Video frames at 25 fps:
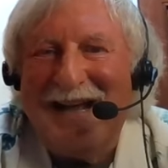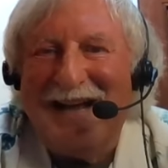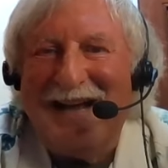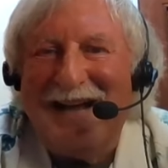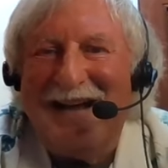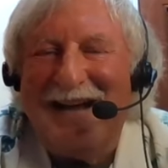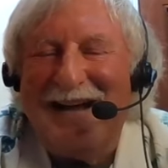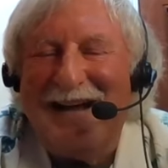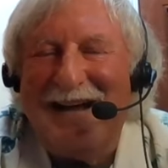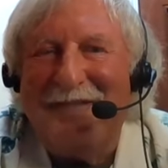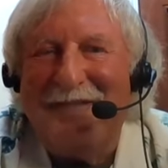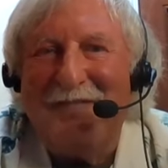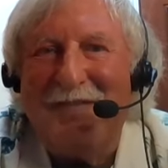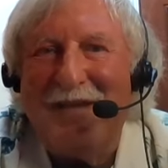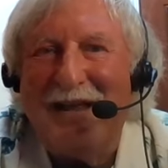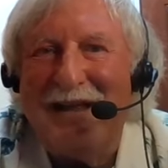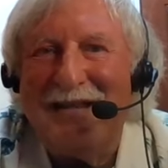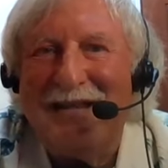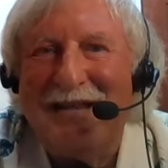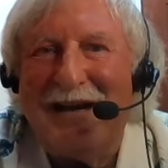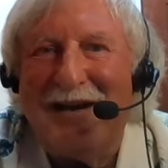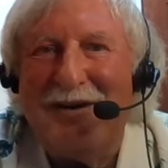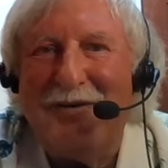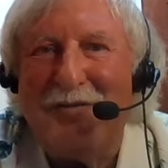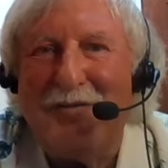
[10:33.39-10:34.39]
And
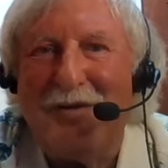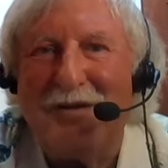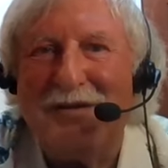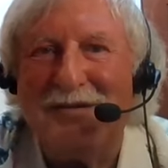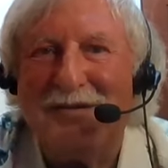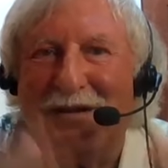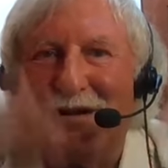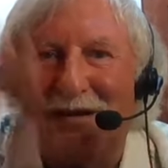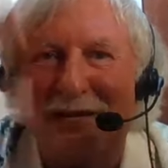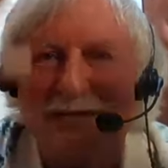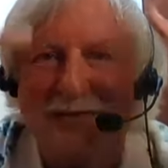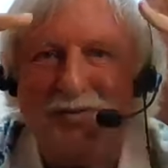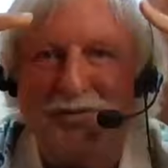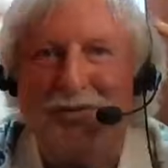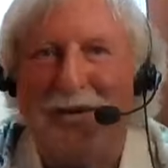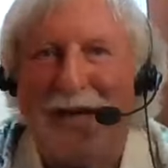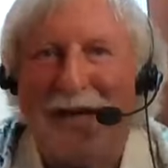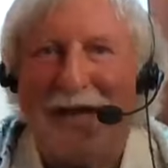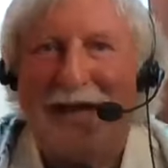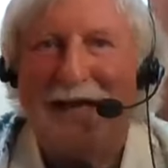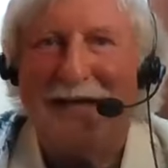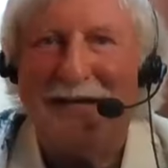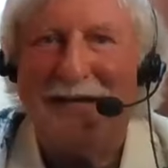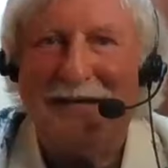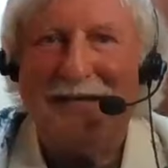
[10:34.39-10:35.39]
there I was all
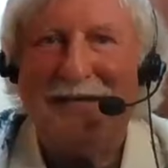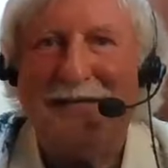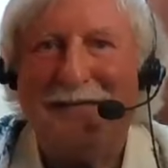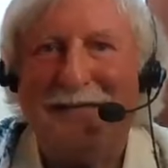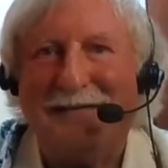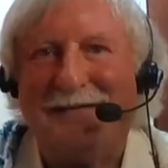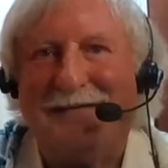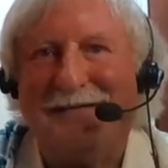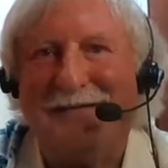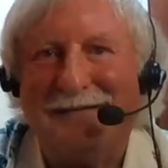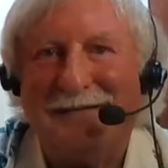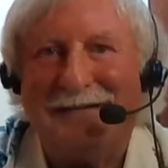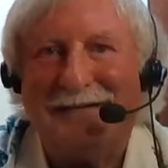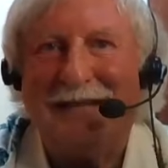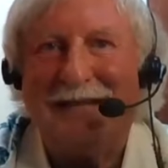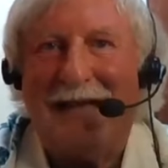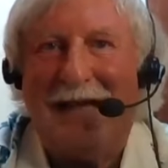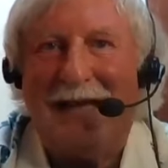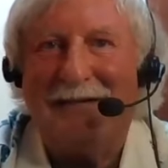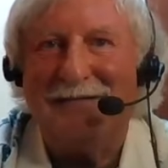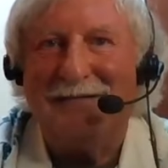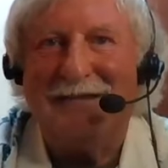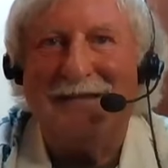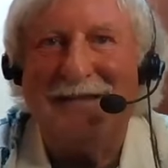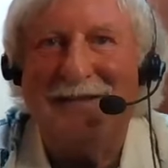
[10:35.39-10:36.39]
scraggly because
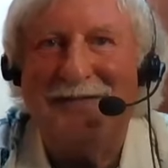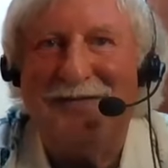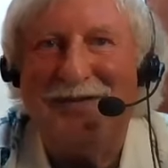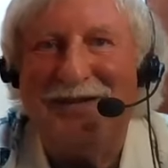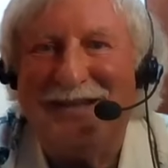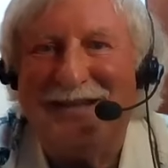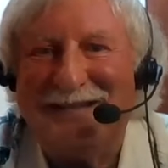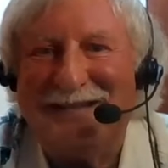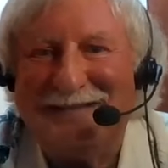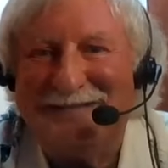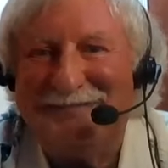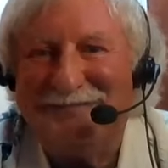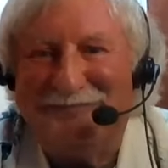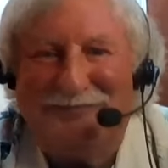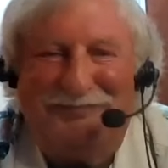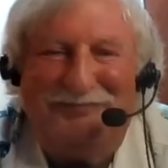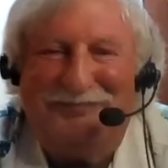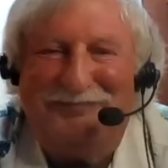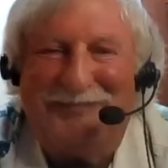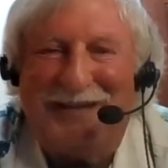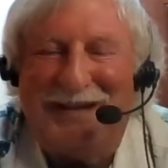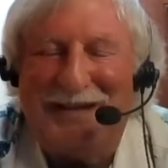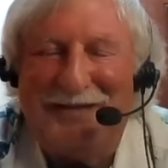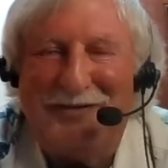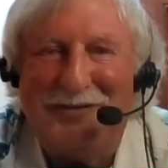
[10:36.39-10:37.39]
I was living
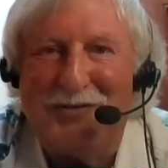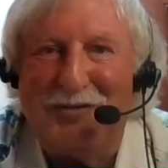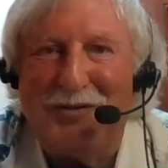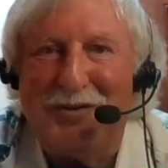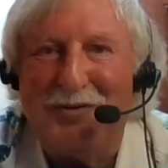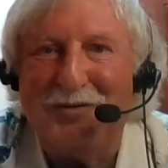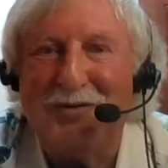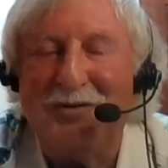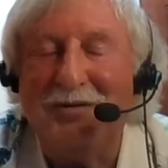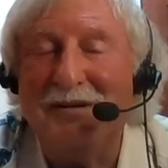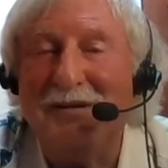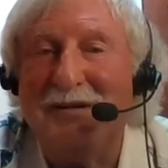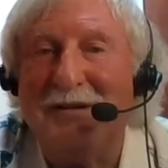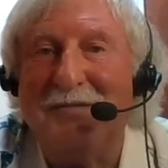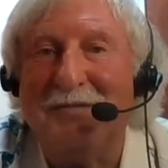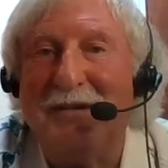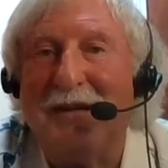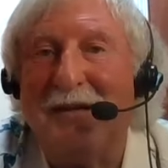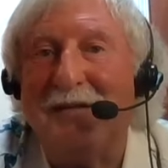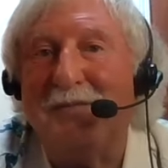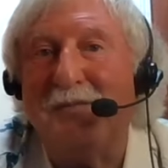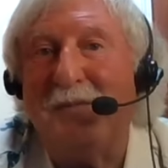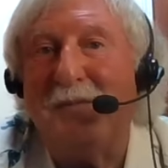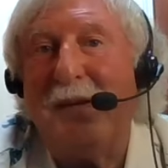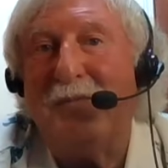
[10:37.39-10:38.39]
on the road, and
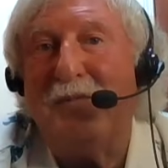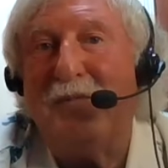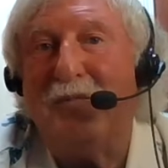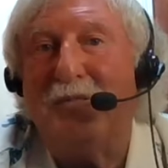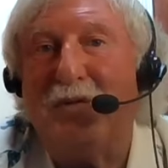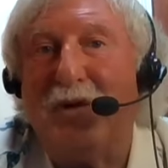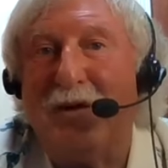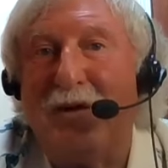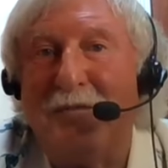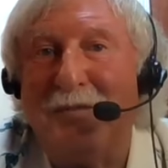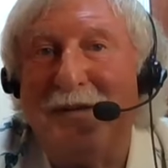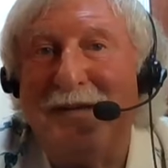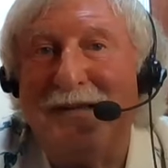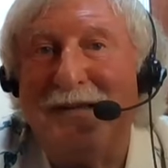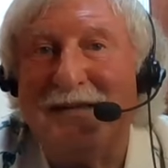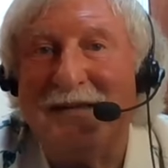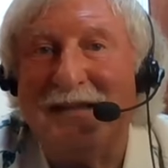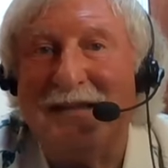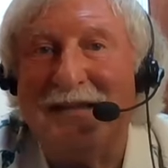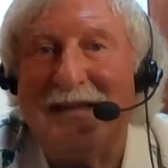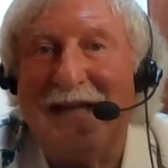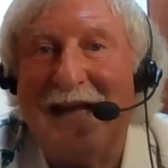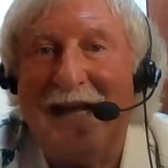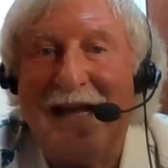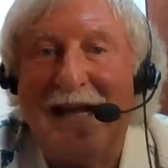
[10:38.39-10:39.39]
sometimes people brought
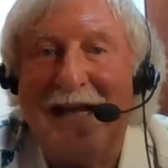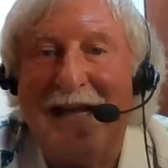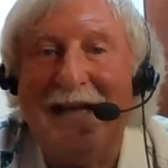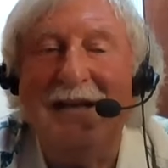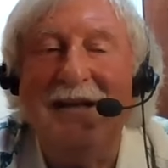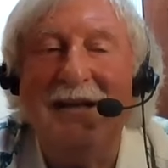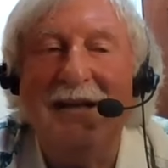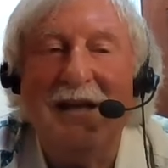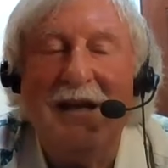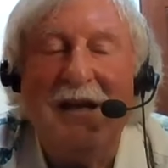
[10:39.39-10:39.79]
pizza and I ate.